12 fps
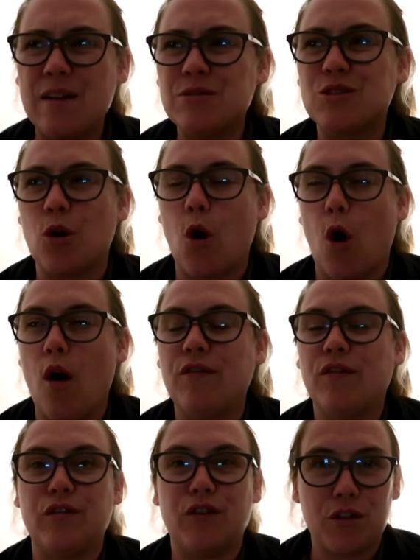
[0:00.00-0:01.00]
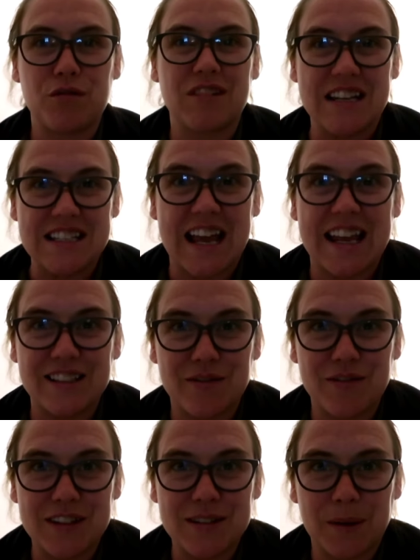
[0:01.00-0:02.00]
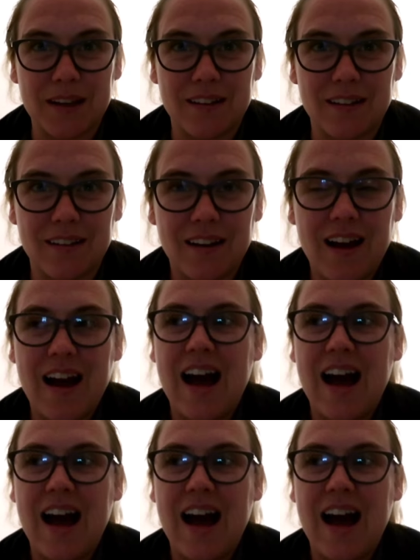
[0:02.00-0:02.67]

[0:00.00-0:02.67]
I was off for three days of this week.